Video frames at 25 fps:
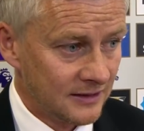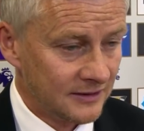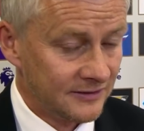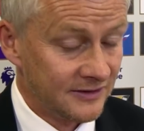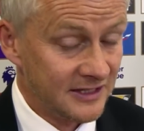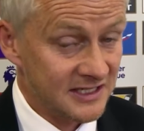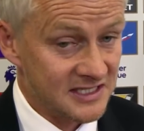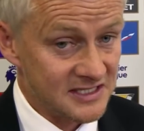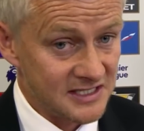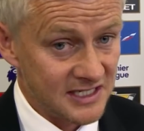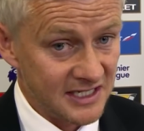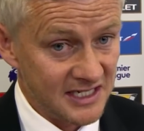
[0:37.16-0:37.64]

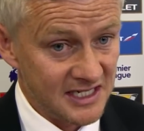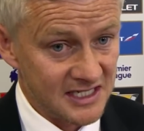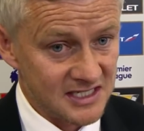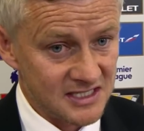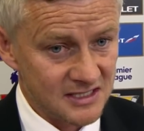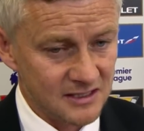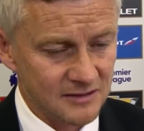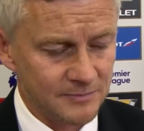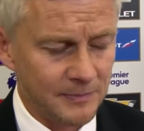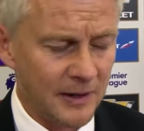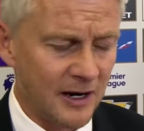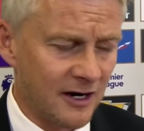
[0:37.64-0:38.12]
this
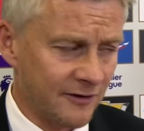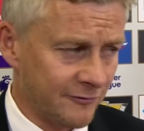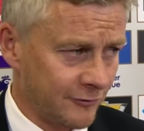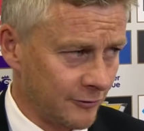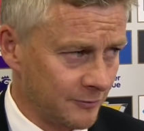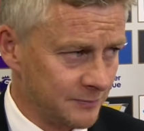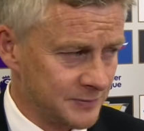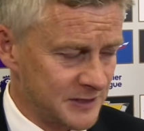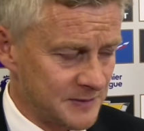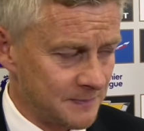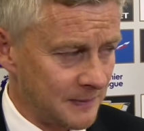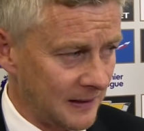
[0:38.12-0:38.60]
season, apart
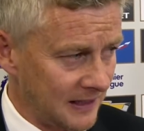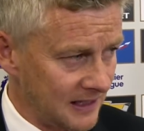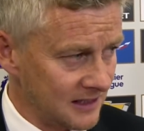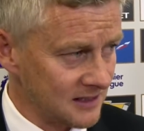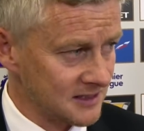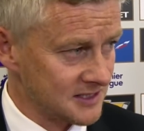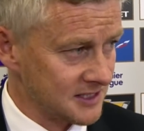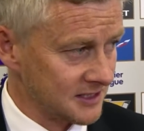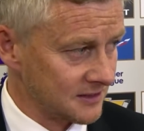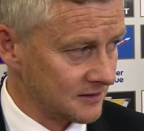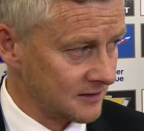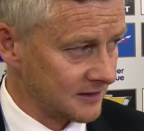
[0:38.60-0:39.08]
from
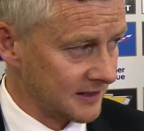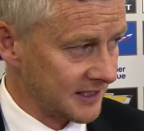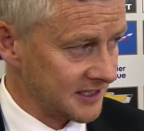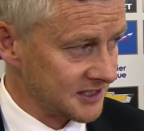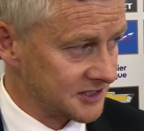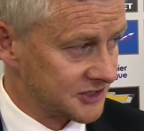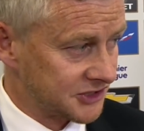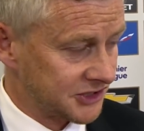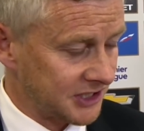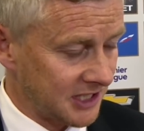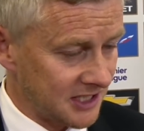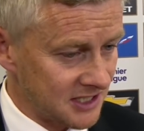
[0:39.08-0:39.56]
spells
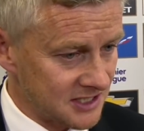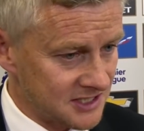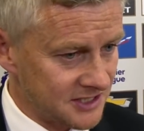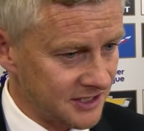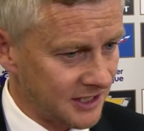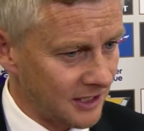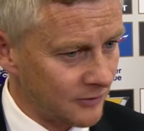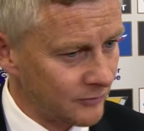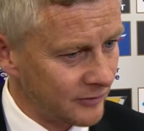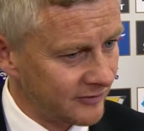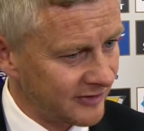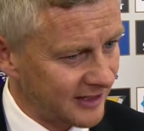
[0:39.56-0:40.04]
against Chelsea
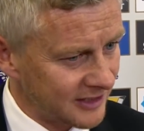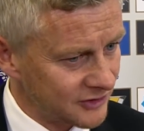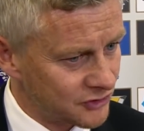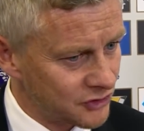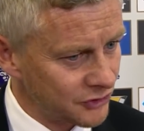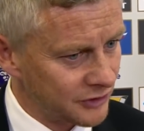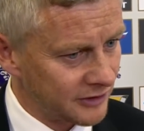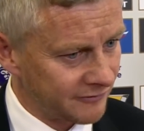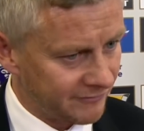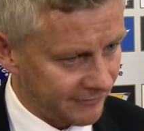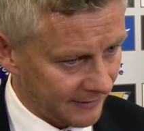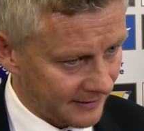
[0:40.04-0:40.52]
that we've had
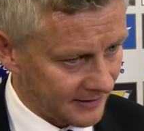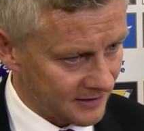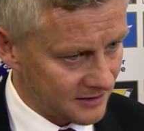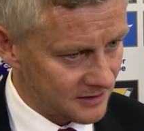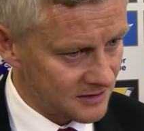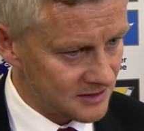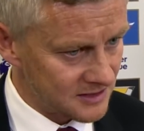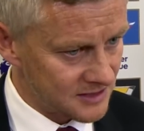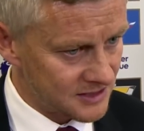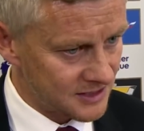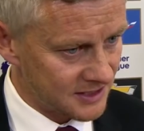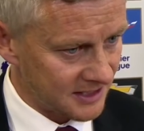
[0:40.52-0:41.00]
to
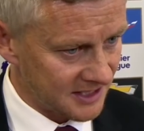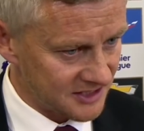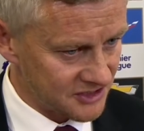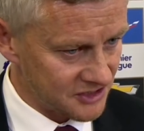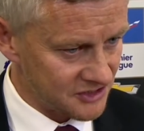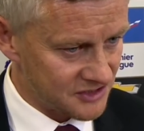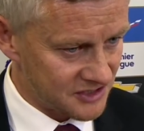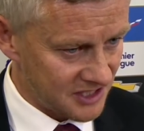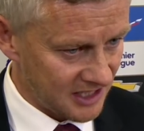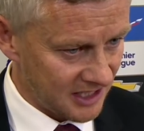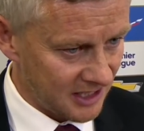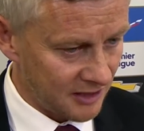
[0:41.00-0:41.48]
defend as
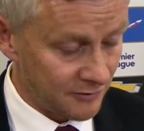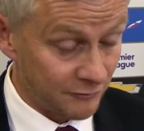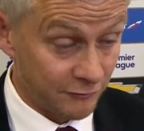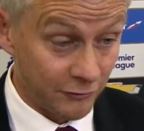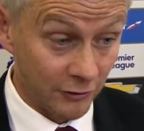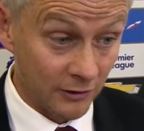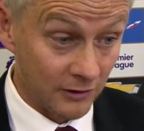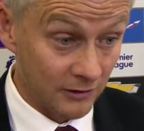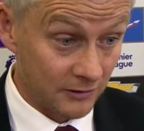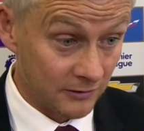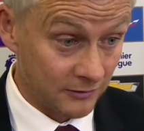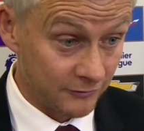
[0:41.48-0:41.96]
a team
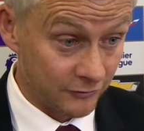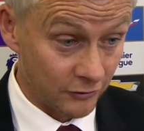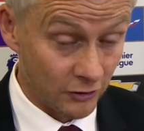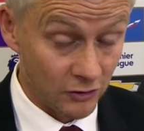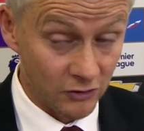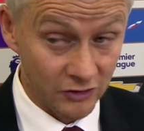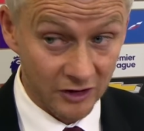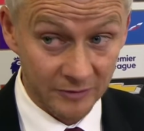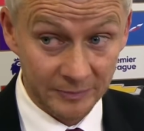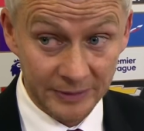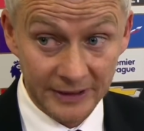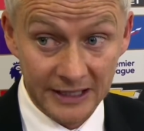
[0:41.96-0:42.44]
for, for
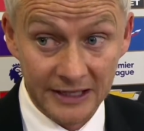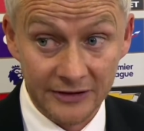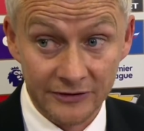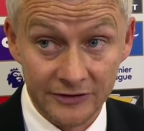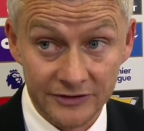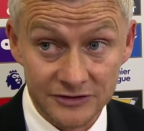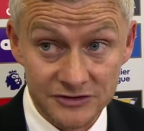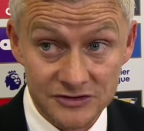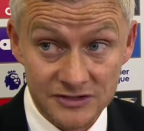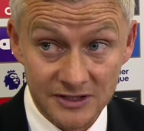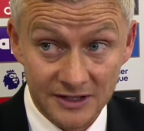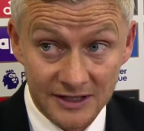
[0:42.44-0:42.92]
longer
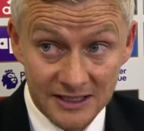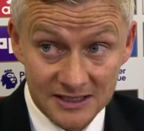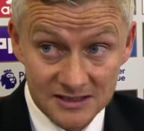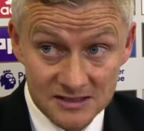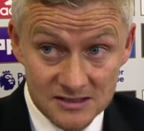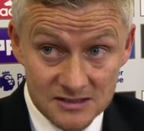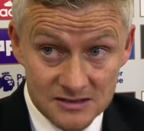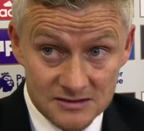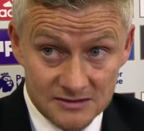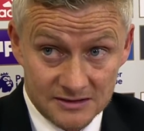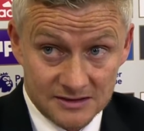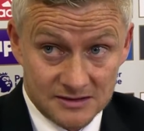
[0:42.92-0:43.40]
periods, and
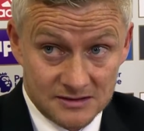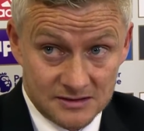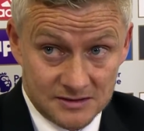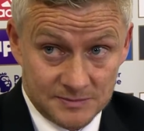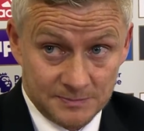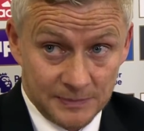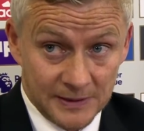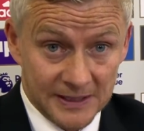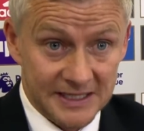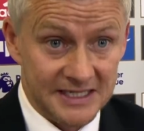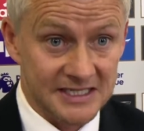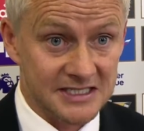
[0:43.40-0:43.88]
that's it's
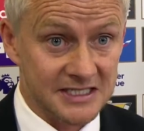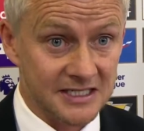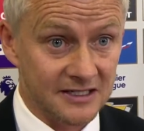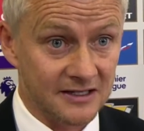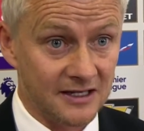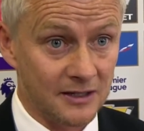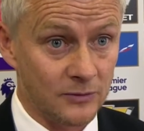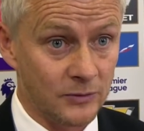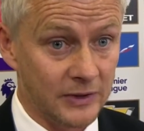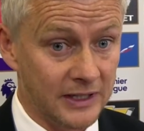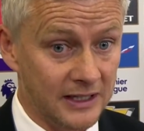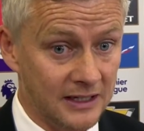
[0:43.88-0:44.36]
pleasing
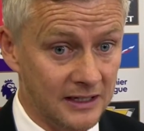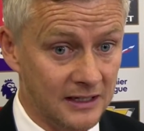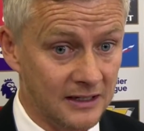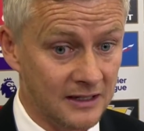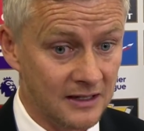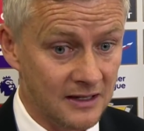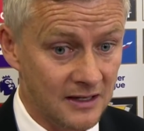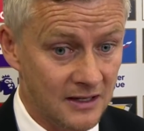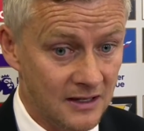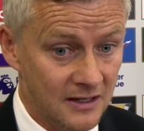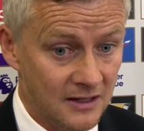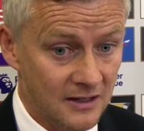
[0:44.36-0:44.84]
that we
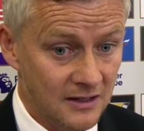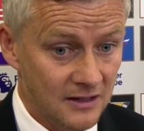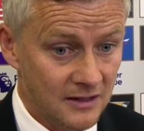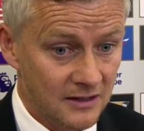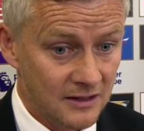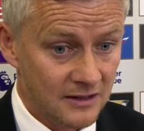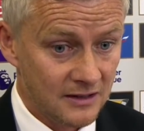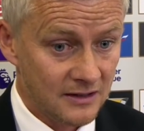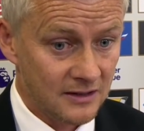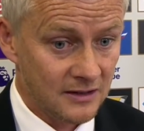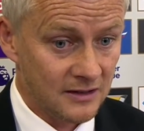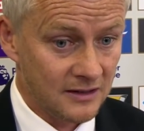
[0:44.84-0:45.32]

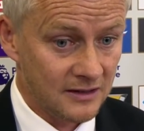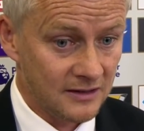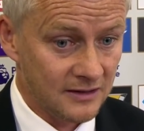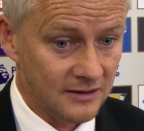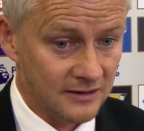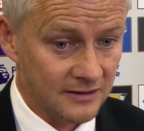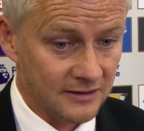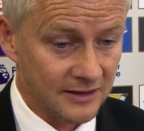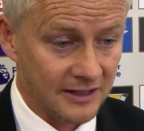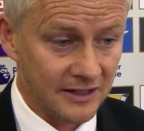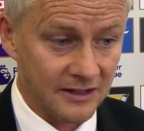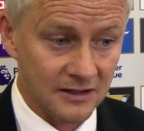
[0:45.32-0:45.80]

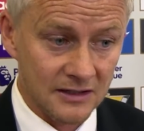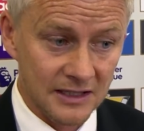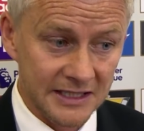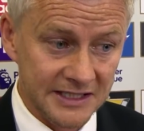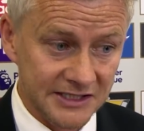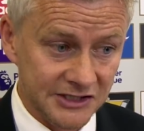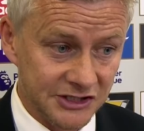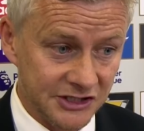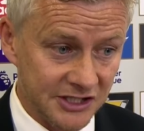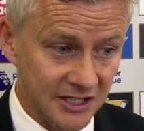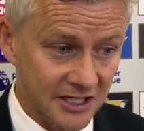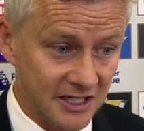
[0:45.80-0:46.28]
uh, get a
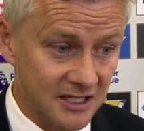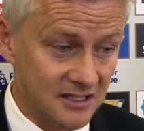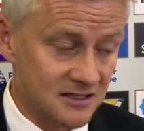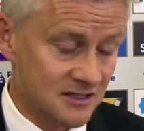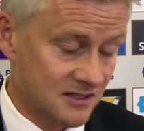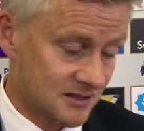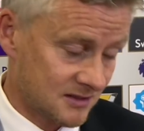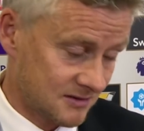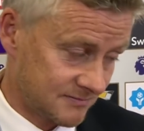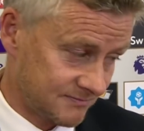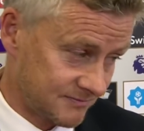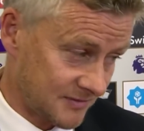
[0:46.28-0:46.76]
clean sheet.
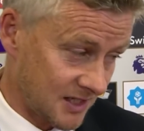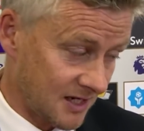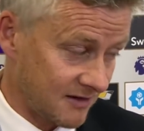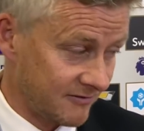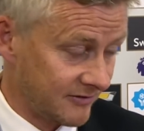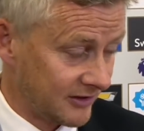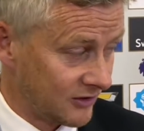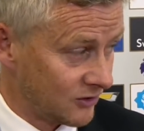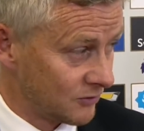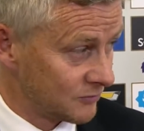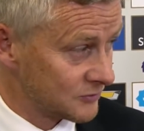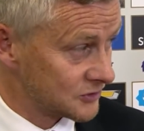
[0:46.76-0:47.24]

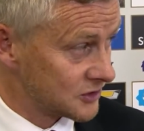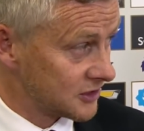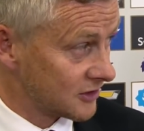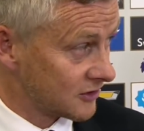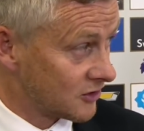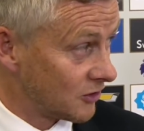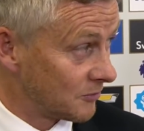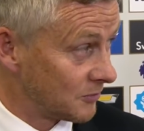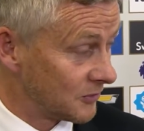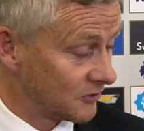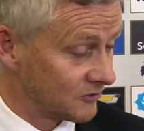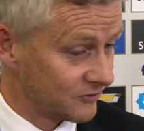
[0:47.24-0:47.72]
David, obviously, a
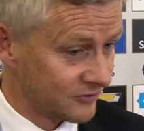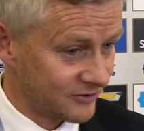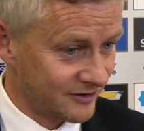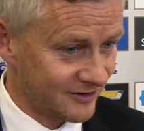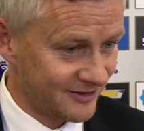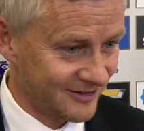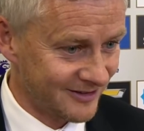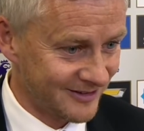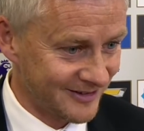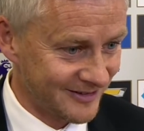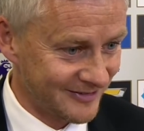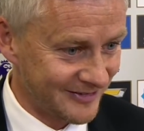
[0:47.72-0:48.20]
couple of
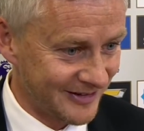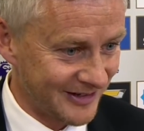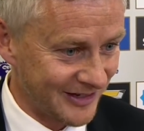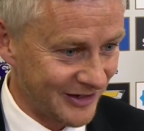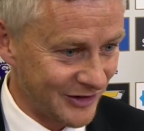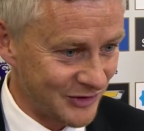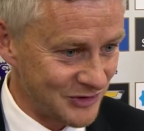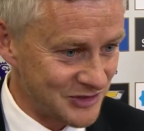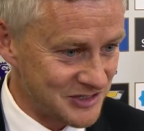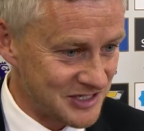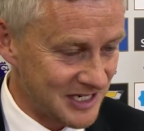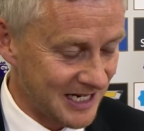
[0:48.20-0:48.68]
uh, very
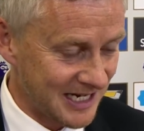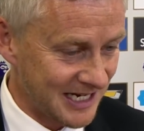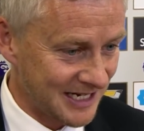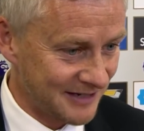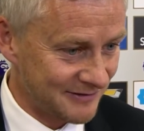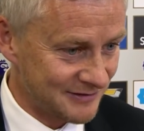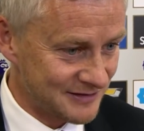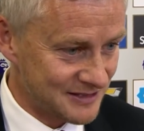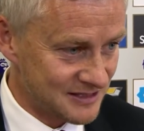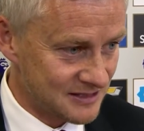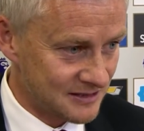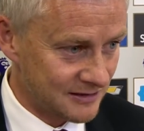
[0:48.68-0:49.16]
good
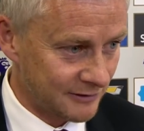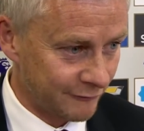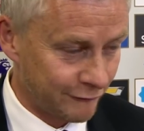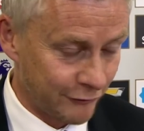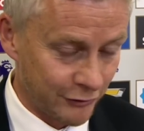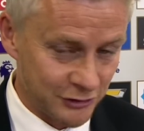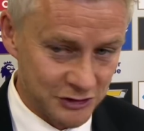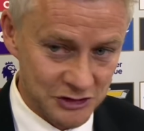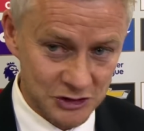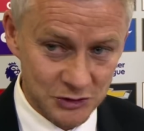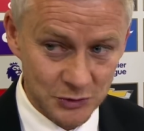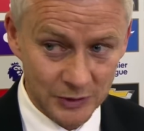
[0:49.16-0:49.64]
saves. The
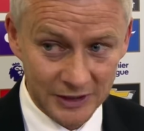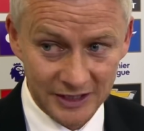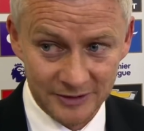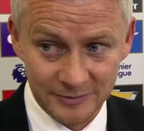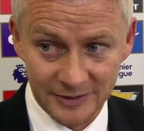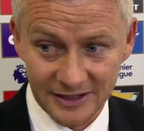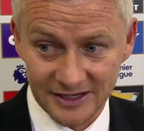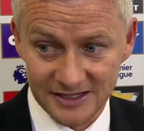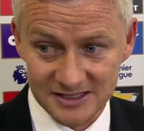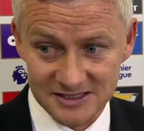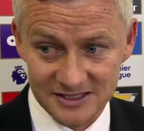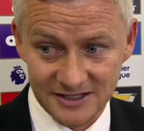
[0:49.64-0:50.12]
first 20
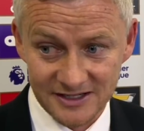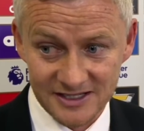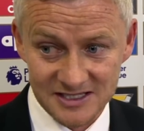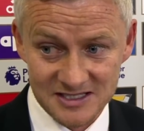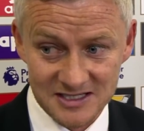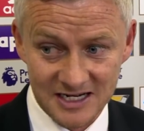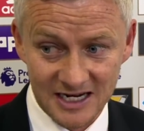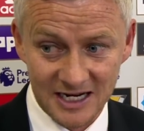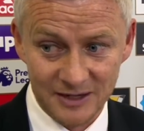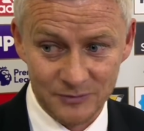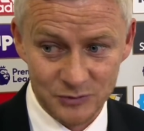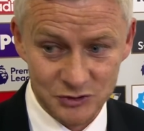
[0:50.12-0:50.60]
minutes in
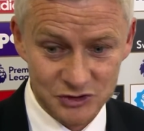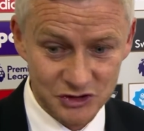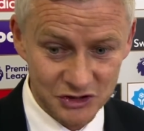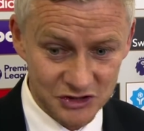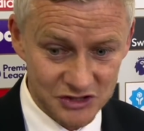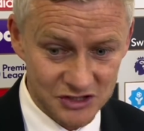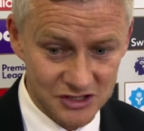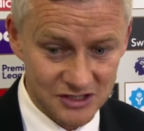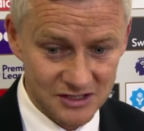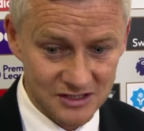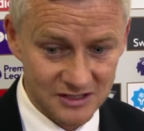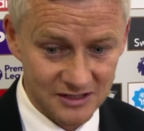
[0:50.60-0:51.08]
this game was
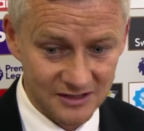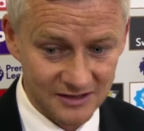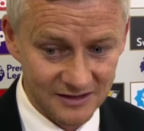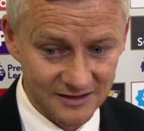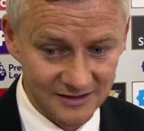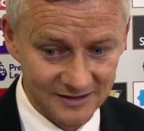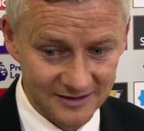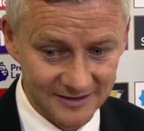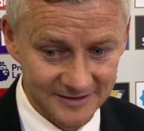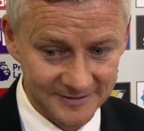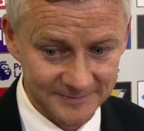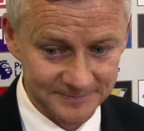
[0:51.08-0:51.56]
just
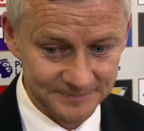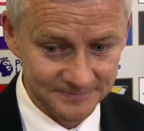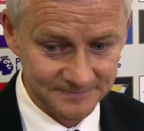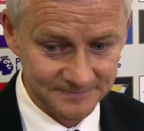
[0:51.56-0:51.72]
uh,